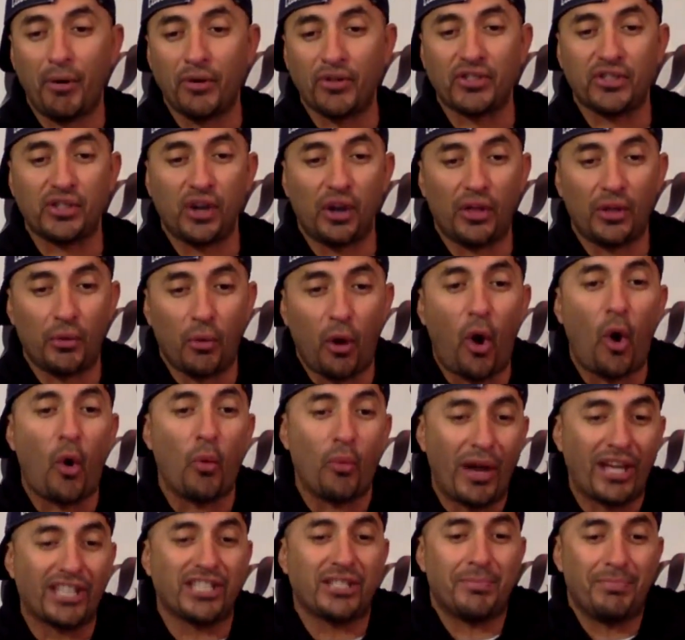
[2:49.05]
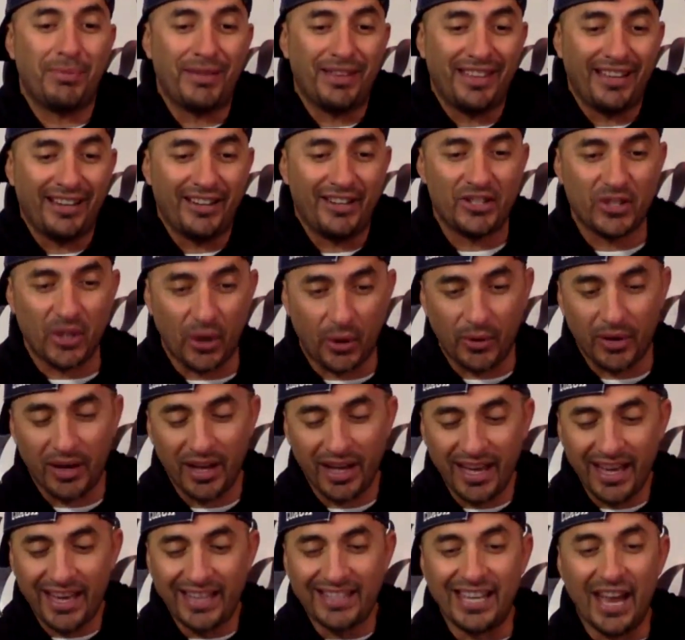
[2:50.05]
I posted the whole recipe there,
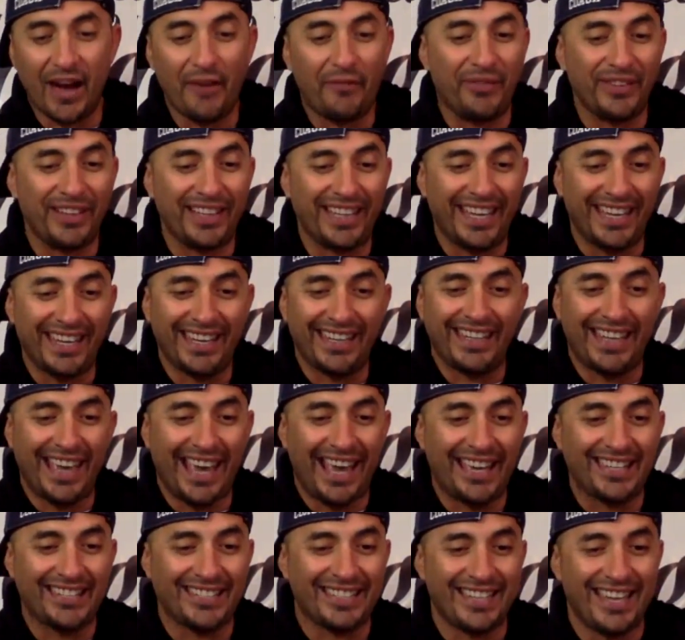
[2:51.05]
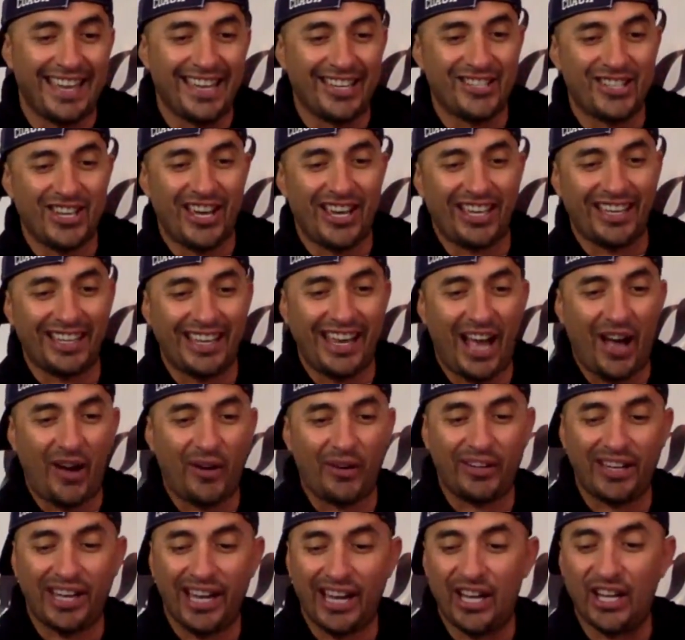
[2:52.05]
so definitely get engaged and check
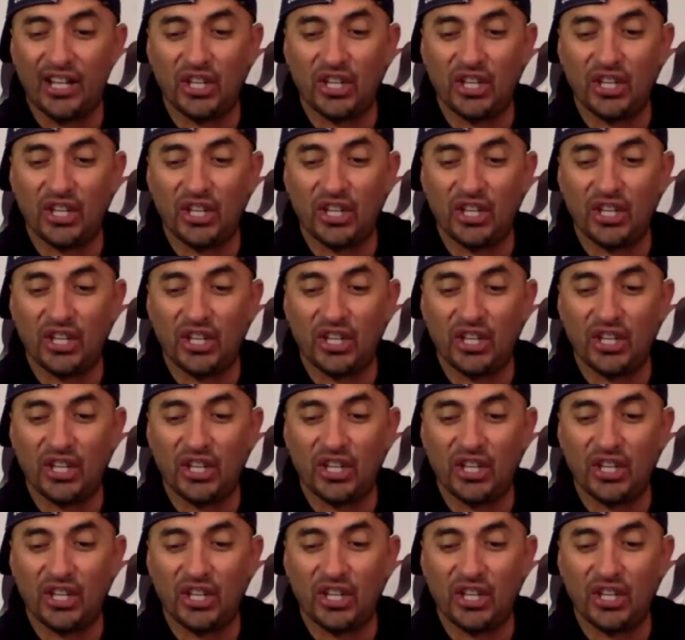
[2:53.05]
it out.